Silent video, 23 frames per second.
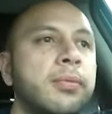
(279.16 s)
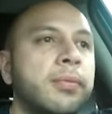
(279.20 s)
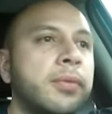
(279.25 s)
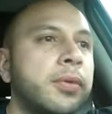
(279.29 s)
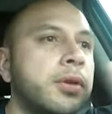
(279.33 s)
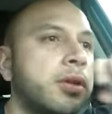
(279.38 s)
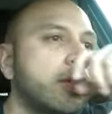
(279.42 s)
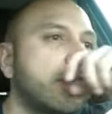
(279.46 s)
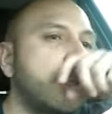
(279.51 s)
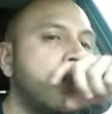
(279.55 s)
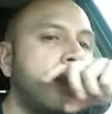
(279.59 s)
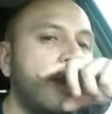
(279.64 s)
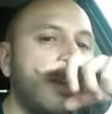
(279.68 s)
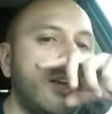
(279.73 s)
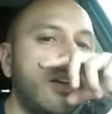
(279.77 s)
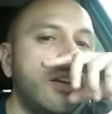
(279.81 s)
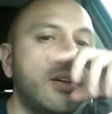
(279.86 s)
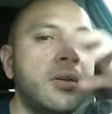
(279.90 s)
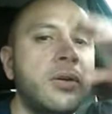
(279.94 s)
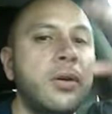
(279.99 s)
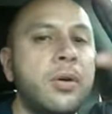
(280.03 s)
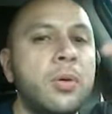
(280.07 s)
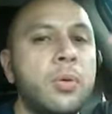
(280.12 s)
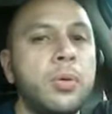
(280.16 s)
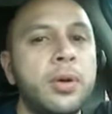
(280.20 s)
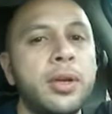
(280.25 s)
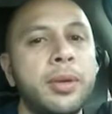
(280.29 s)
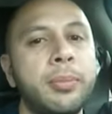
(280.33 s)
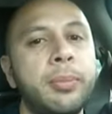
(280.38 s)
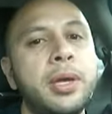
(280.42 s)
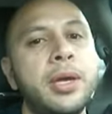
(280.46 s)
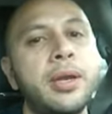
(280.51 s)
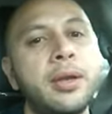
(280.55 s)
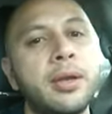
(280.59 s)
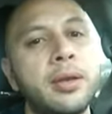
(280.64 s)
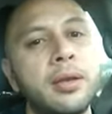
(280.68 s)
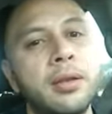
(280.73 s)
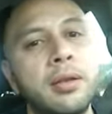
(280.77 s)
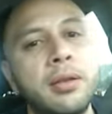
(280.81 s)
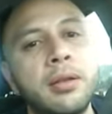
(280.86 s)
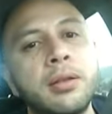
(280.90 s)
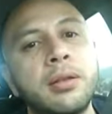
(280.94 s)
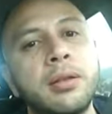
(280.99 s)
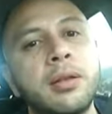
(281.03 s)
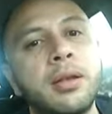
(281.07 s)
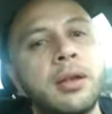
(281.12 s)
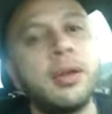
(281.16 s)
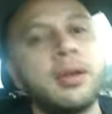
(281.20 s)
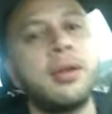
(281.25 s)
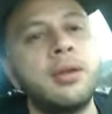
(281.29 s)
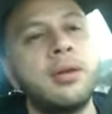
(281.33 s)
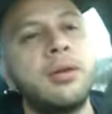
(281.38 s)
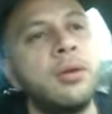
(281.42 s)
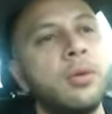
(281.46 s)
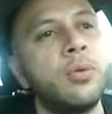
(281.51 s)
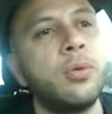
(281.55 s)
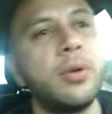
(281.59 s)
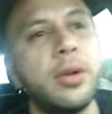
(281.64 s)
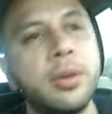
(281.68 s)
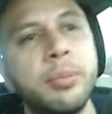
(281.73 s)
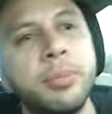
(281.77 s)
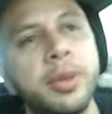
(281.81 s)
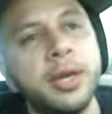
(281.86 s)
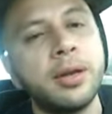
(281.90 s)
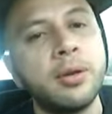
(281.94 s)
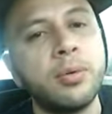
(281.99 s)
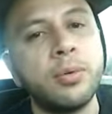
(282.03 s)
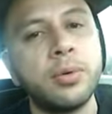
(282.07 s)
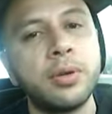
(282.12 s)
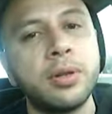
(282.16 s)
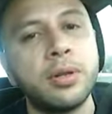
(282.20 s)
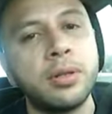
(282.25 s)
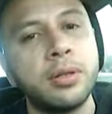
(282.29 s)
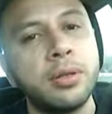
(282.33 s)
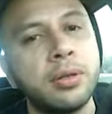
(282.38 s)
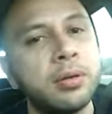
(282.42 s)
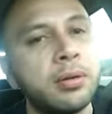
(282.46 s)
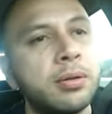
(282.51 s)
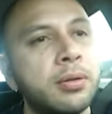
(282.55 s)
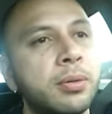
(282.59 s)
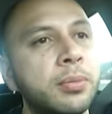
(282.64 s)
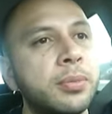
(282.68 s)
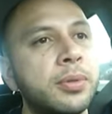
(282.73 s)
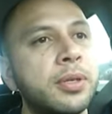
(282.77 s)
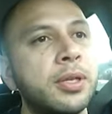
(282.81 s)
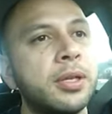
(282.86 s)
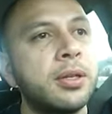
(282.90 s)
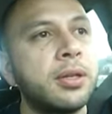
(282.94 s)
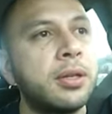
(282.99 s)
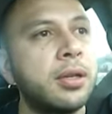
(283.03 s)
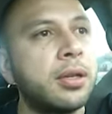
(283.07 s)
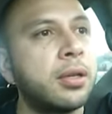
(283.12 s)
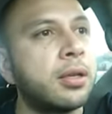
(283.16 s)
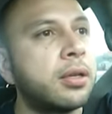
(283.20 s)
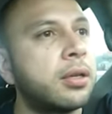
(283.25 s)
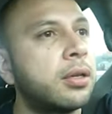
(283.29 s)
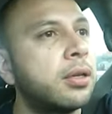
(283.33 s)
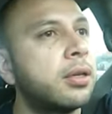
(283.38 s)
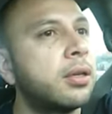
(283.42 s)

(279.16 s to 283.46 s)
because I could go way back. I could go way back with it, you know what I'm saying? Like,